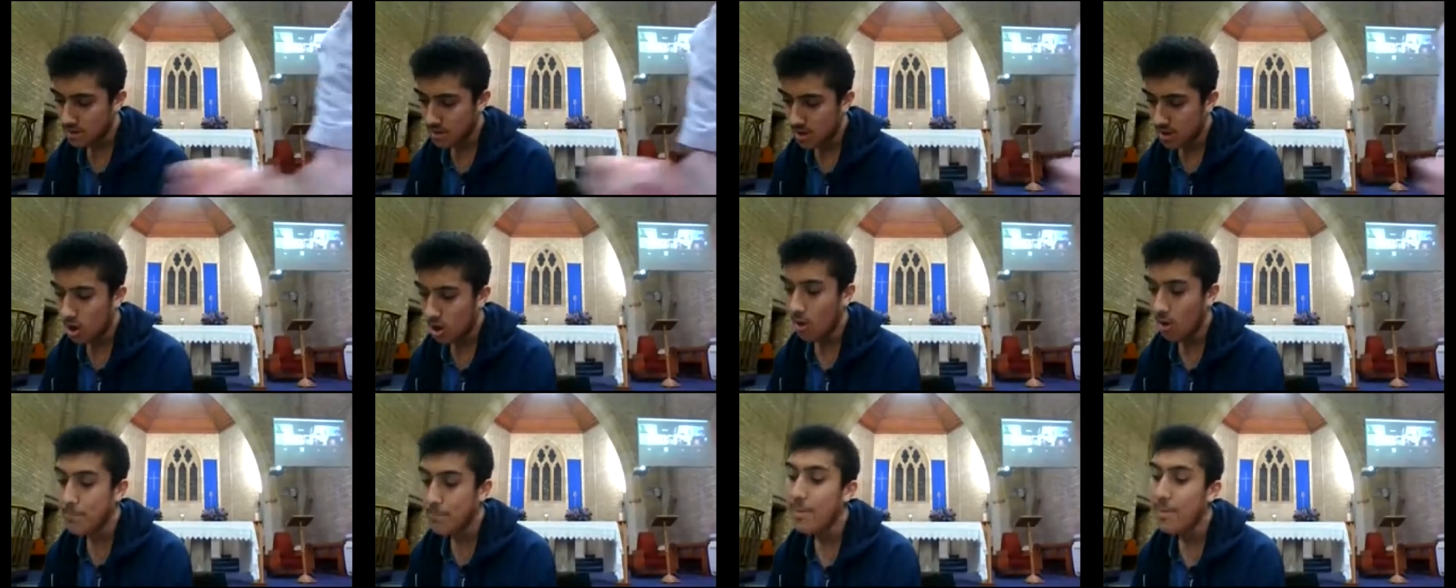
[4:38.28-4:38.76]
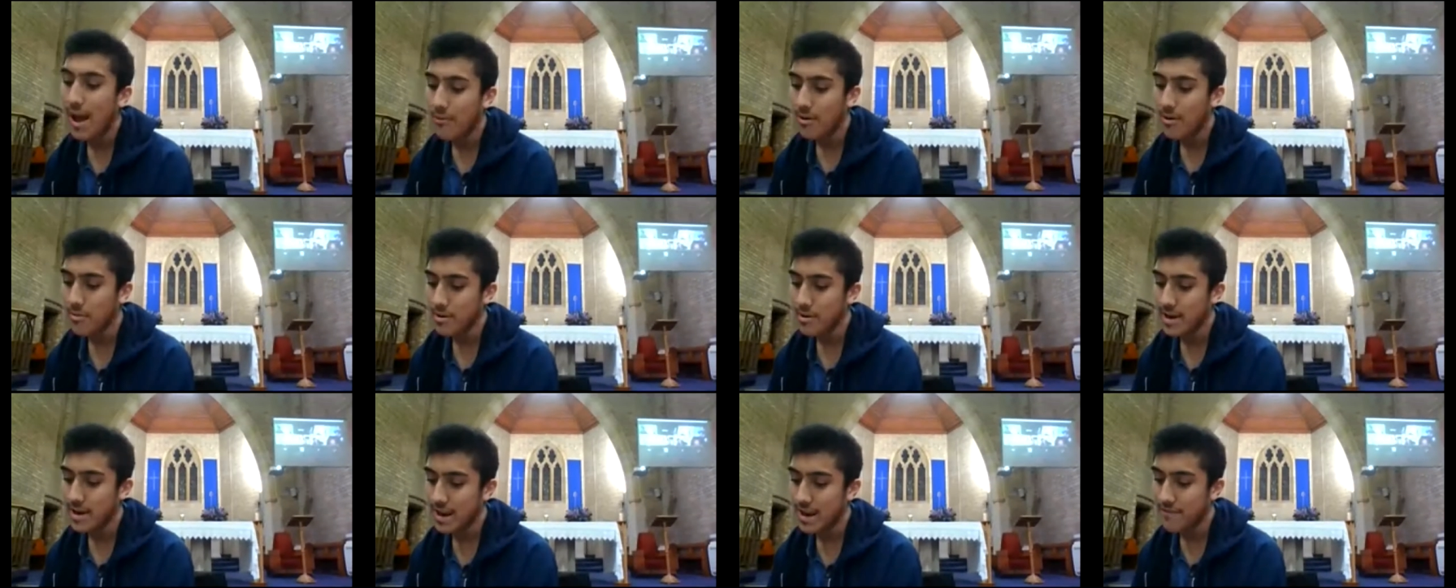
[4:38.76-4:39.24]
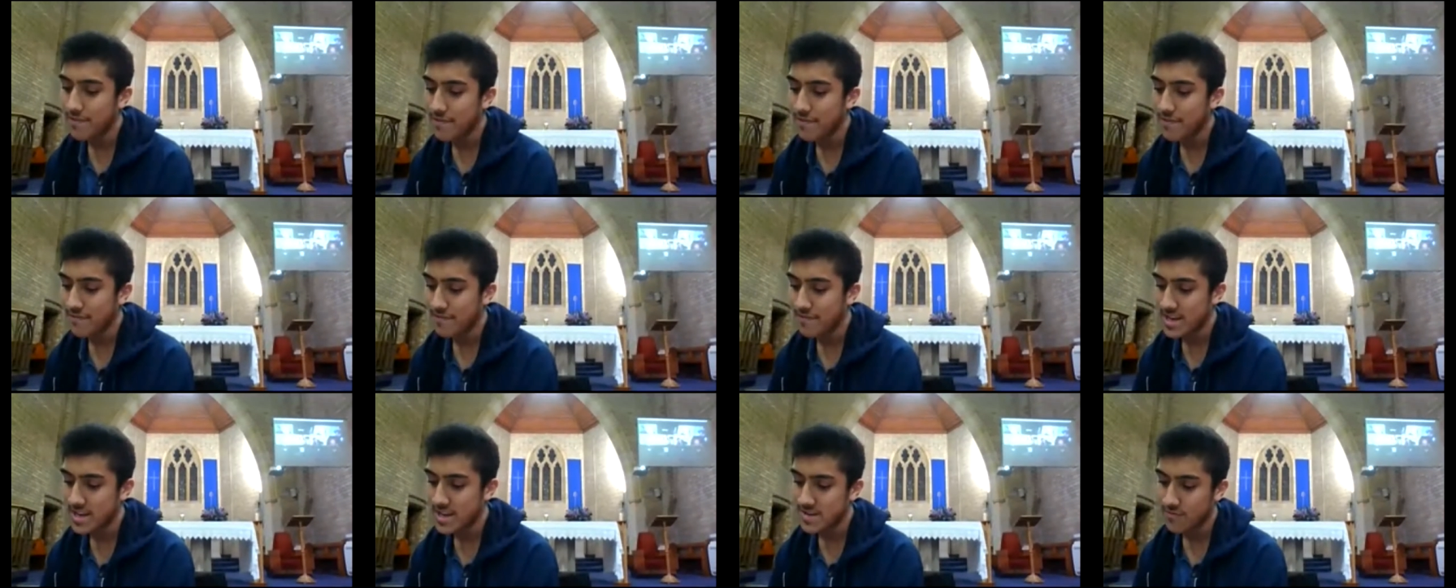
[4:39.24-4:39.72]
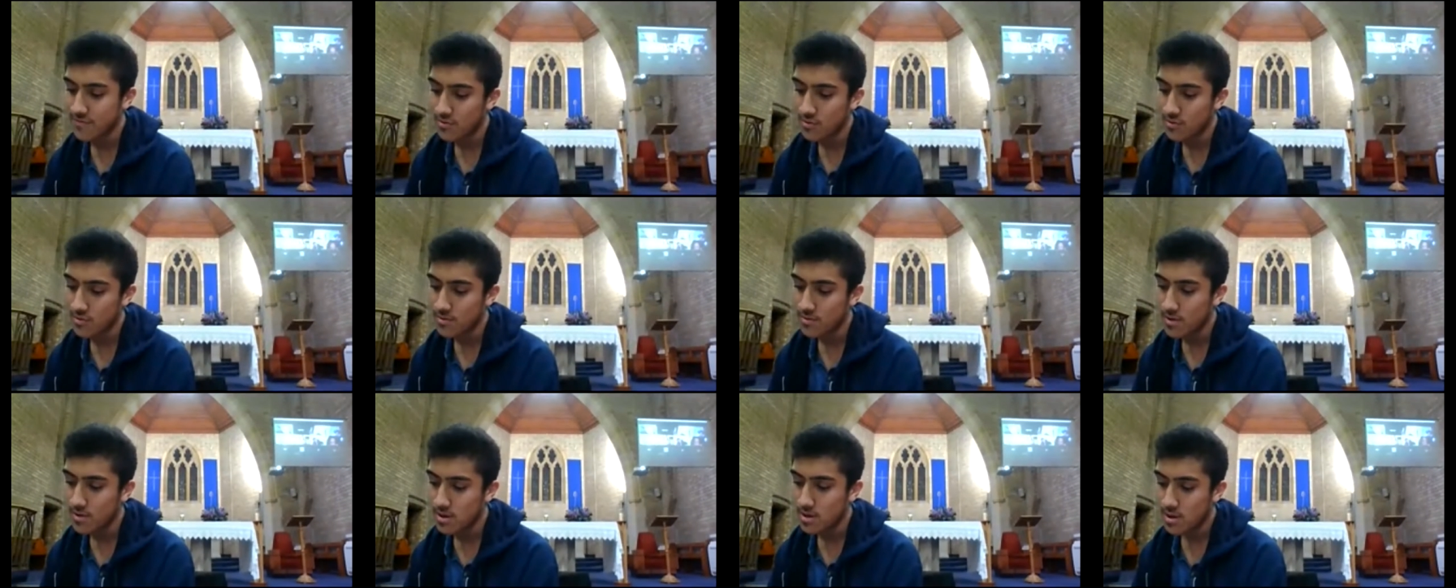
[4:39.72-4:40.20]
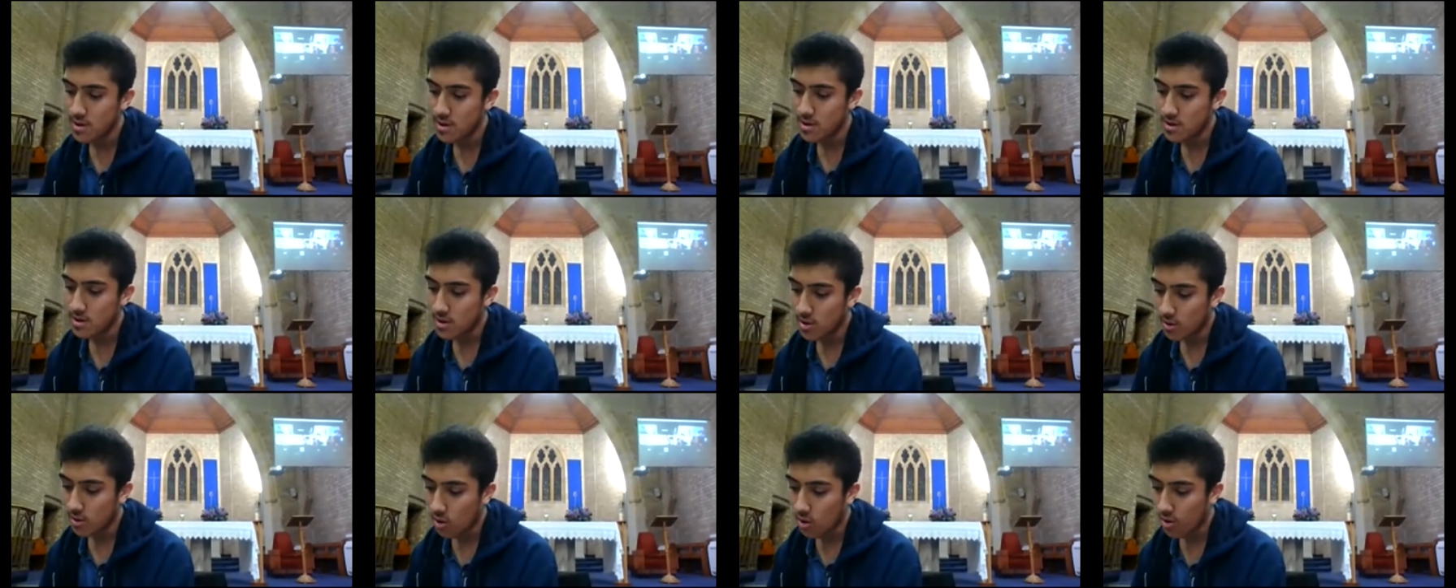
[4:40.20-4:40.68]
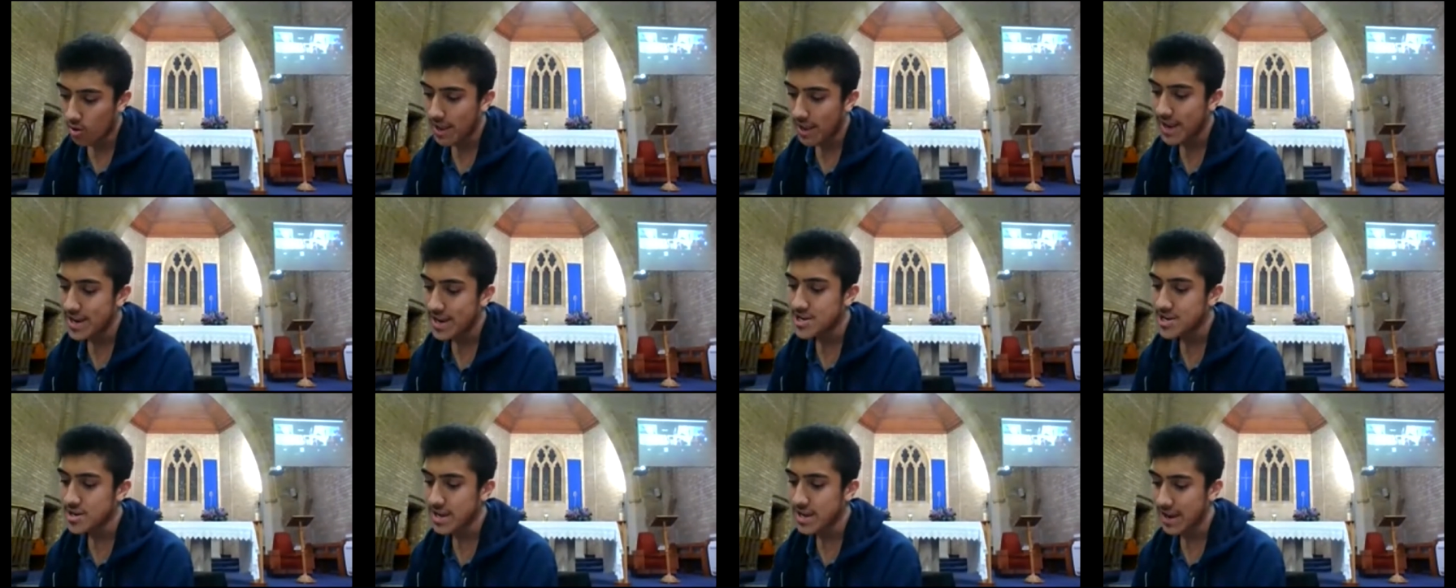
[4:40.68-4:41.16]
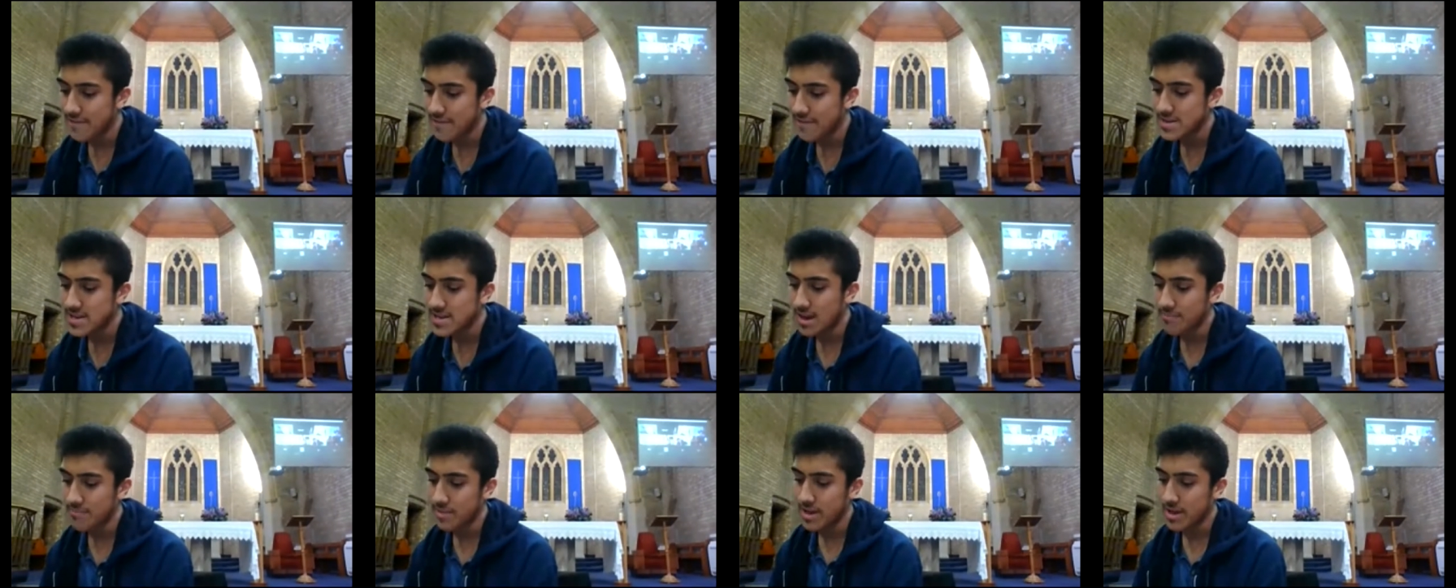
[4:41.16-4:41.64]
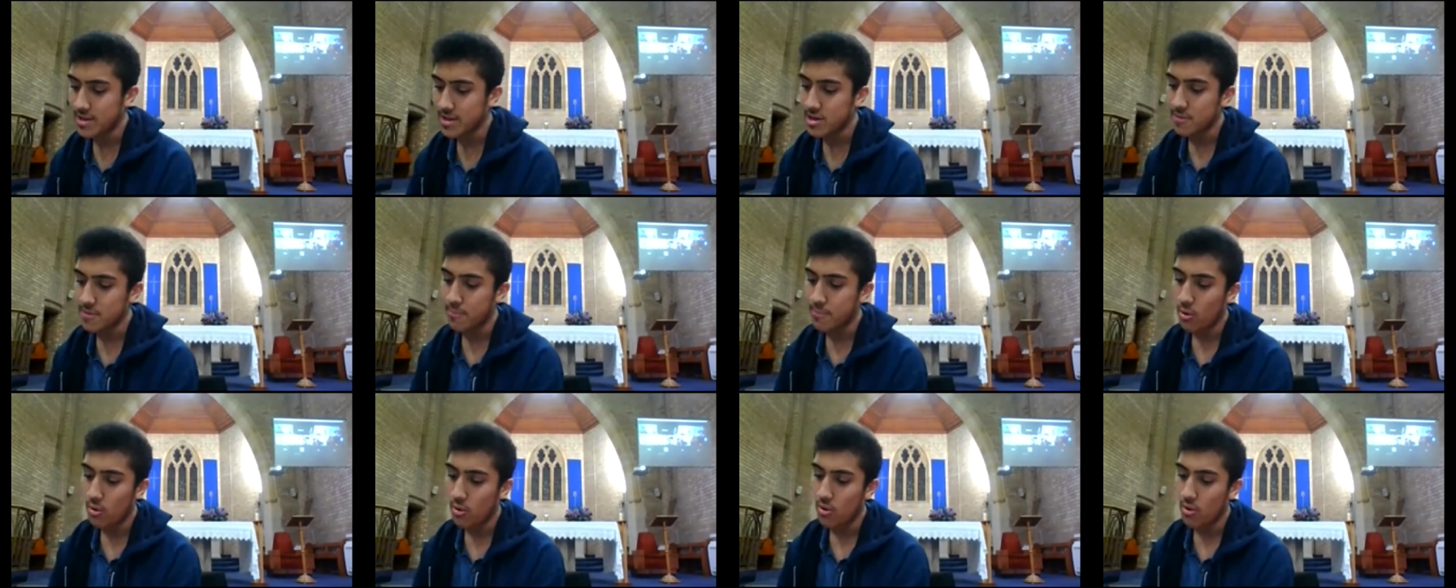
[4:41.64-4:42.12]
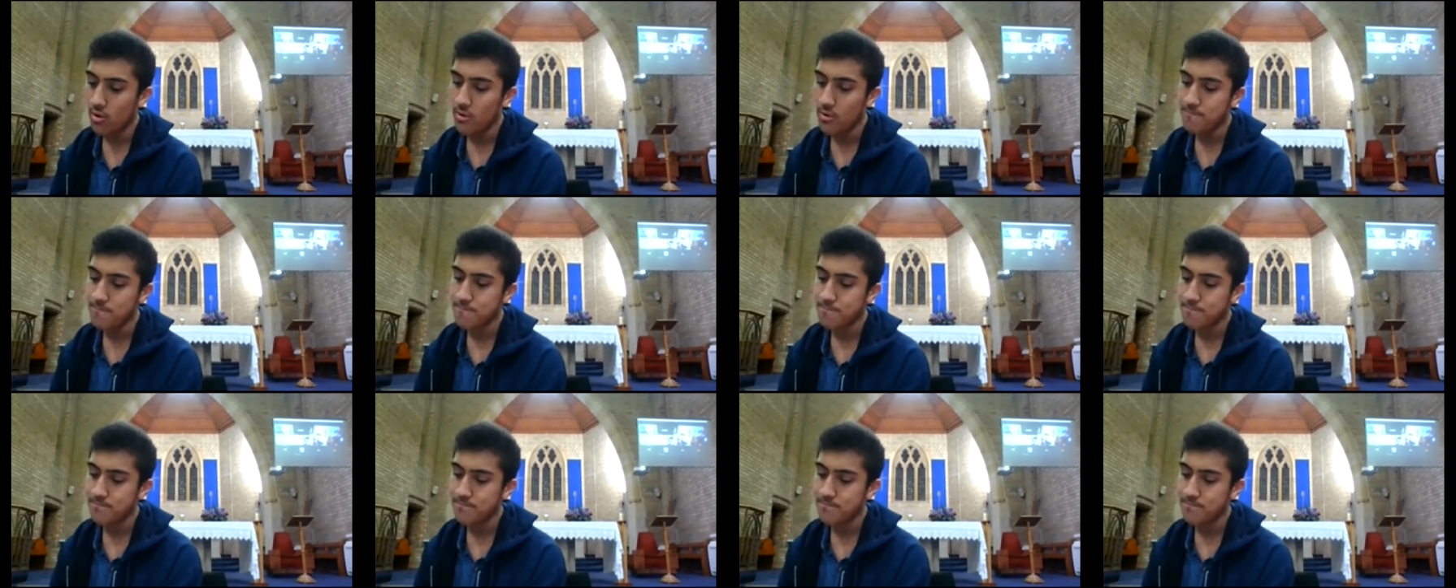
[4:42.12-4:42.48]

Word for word: or buy what we need for the festival, or that he should give something to the poor.